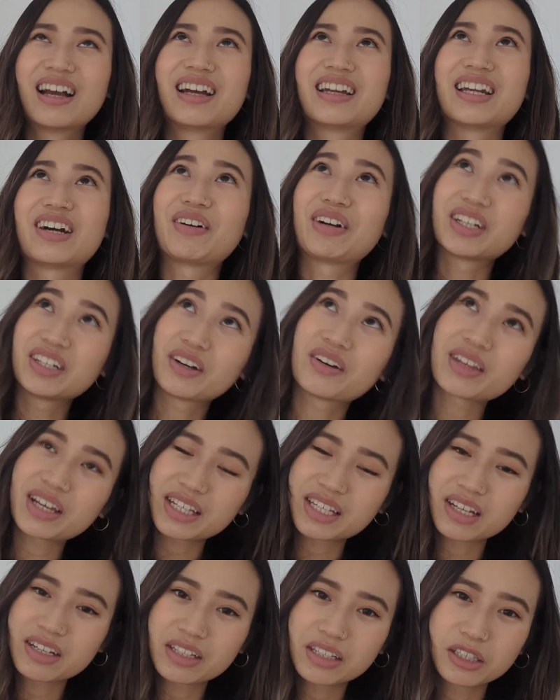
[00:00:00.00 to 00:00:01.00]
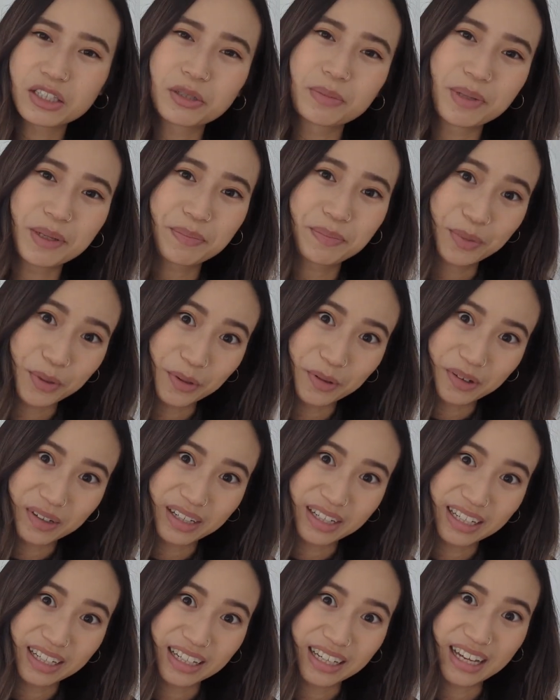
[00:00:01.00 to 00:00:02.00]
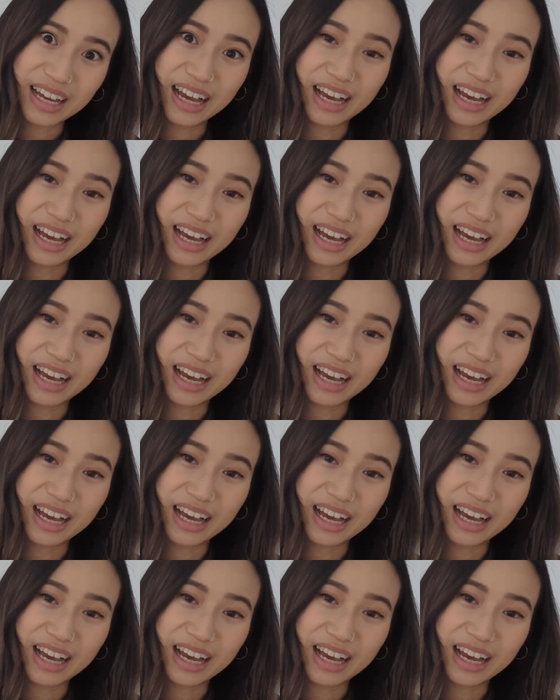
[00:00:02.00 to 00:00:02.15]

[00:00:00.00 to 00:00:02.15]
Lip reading: Now I know that sounds a little bit boring,